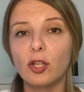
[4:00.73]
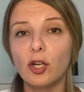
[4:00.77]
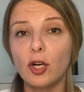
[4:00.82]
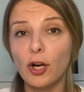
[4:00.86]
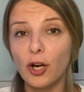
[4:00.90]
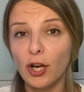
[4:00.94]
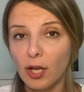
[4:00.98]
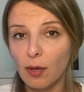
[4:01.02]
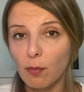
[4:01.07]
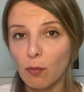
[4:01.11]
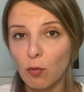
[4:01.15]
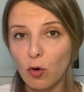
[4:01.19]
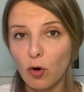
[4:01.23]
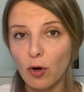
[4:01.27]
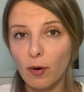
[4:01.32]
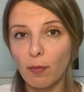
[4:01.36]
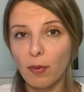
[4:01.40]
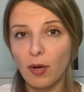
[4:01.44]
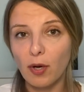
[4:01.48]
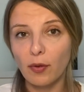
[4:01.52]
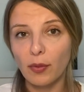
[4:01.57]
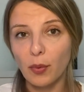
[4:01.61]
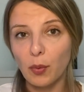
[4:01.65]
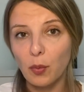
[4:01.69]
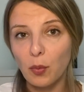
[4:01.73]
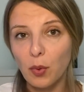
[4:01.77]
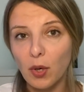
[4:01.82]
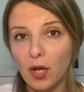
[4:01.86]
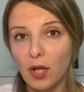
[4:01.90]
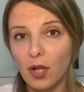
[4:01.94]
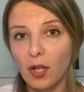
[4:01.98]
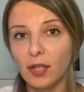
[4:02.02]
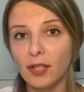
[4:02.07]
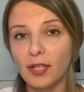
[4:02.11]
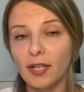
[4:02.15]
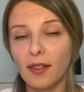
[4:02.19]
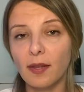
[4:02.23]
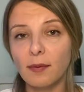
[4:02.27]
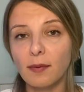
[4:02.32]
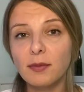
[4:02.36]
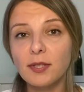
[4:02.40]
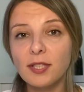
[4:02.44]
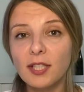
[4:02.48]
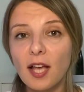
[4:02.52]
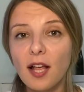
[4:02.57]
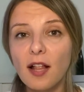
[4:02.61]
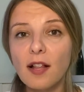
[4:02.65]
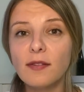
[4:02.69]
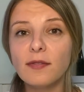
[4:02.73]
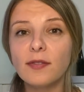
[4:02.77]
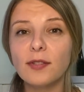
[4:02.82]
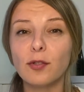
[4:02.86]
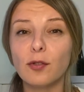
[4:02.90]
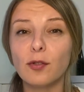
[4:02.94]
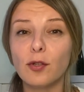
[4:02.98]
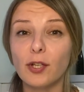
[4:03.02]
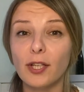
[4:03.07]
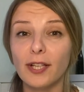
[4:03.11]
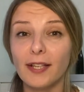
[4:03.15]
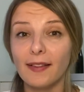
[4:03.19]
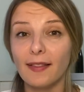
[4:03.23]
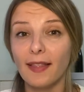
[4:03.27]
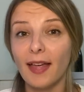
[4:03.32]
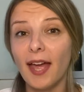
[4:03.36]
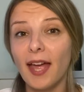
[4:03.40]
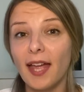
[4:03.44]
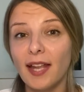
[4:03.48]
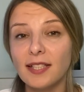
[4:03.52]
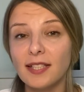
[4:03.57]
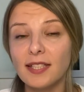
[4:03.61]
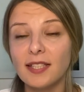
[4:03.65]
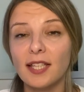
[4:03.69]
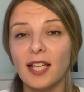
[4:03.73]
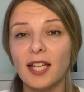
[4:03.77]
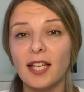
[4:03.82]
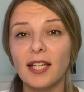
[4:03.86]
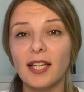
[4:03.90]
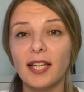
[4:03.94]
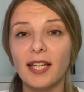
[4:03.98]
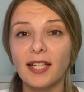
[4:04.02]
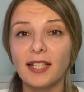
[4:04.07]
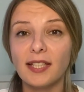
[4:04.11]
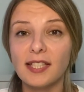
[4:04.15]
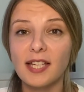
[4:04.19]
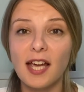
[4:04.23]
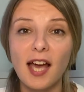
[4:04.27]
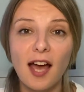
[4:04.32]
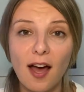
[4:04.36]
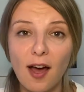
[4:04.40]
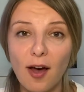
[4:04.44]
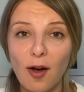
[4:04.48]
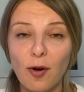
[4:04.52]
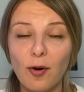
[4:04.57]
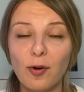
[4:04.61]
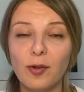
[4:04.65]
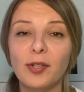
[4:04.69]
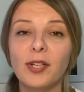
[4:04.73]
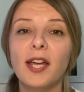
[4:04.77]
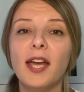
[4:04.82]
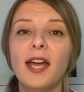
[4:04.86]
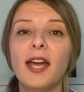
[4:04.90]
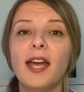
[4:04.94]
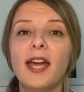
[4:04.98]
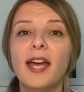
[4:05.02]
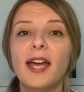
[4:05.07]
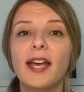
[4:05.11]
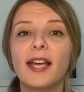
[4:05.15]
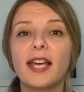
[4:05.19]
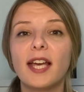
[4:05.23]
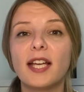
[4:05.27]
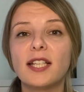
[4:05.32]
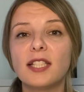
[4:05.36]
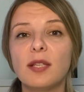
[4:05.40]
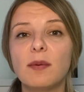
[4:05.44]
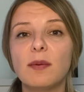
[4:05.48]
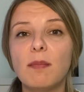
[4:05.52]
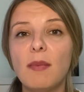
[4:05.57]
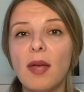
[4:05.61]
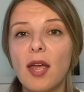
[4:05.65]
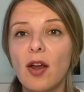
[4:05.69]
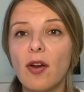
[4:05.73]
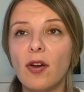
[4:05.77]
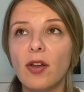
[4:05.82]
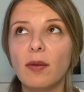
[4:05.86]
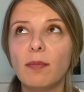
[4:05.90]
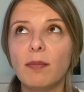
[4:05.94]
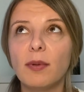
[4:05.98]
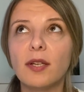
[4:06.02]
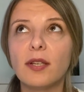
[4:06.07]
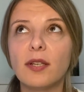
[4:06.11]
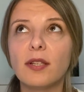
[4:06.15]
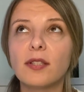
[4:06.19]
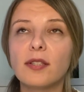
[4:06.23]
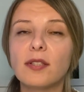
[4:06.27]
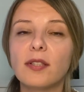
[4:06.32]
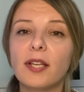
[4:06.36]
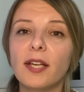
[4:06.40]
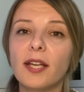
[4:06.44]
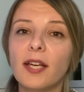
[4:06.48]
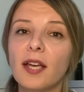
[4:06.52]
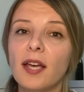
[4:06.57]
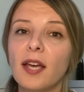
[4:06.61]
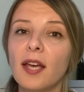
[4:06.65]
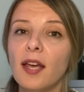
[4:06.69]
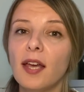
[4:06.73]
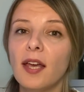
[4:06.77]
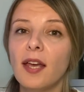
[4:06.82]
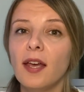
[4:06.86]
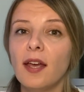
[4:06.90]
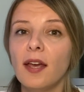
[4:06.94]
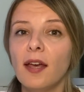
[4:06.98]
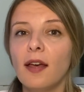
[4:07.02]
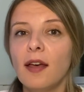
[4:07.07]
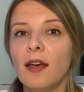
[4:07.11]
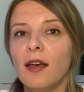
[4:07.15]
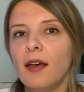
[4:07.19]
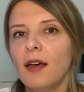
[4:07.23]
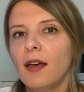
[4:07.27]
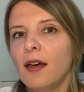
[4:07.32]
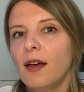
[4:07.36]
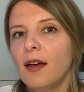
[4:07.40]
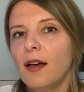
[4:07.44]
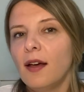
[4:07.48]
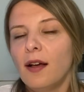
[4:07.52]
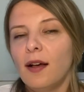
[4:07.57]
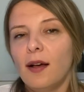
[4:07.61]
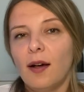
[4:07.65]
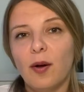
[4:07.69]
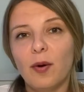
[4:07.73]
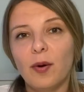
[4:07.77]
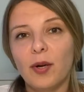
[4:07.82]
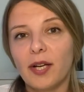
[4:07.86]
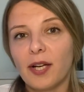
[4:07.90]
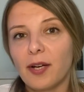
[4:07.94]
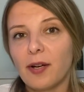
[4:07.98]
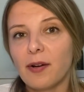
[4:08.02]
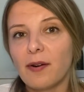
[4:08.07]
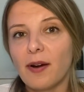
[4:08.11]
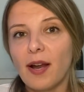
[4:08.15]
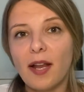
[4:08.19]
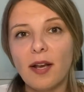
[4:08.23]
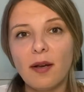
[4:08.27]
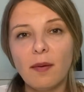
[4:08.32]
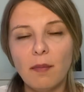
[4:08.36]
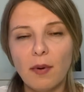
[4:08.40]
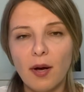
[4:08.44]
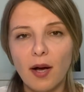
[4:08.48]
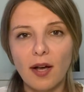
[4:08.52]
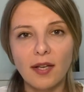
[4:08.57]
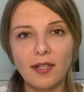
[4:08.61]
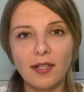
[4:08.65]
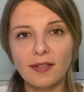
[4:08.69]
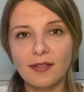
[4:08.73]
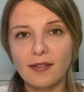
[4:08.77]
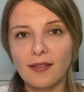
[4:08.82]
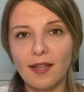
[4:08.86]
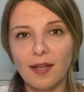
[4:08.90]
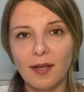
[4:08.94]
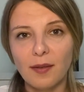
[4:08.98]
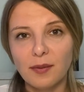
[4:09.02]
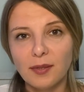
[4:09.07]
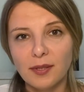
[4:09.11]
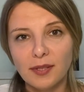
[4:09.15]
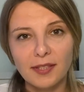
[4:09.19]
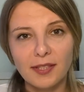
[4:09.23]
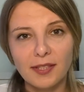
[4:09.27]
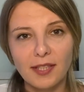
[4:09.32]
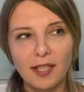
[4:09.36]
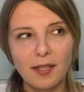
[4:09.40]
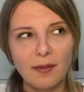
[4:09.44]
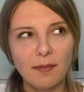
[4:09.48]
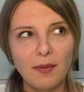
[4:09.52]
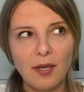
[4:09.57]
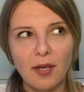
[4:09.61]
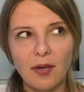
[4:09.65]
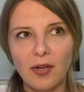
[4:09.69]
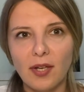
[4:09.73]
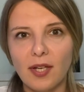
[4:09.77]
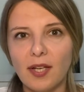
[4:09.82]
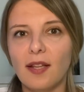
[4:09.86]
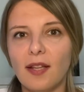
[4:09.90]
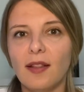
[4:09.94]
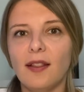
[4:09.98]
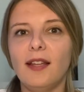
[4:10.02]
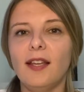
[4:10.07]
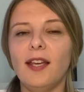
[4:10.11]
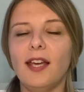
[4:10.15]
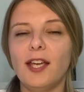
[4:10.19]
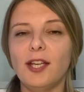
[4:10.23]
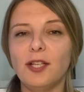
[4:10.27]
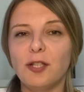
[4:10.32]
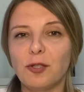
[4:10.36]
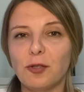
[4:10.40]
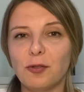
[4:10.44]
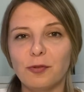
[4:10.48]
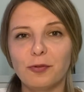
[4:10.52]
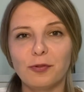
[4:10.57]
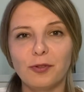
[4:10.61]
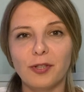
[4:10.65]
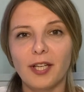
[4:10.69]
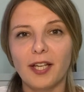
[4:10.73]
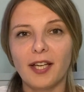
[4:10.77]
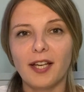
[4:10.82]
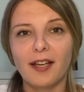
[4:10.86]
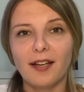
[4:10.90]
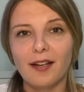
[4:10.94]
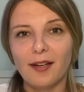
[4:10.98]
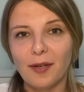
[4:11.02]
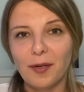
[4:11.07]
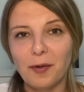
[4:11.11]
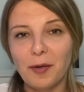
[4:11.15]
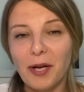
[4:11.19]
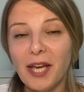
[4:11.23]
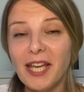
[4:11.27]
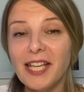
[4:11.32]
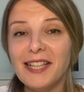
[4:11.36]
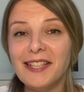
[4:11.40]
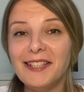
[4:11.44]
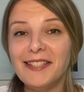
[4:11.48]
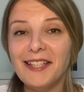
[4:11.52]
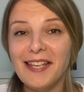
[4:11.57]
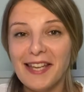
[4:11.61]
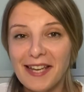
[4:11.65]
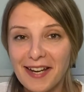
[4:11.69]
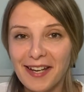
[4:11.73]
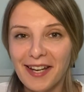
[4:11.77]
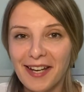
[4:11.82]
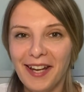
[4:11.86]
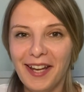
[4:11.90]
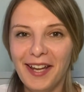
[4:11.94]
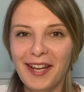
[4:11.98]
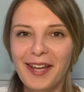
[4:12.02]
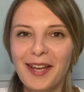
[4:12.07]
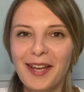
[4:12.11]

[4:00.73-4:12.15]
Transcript: learning more about the world and themselves, and only then settling down, getting married, because like our grandmas, they would get married at the age of, 18.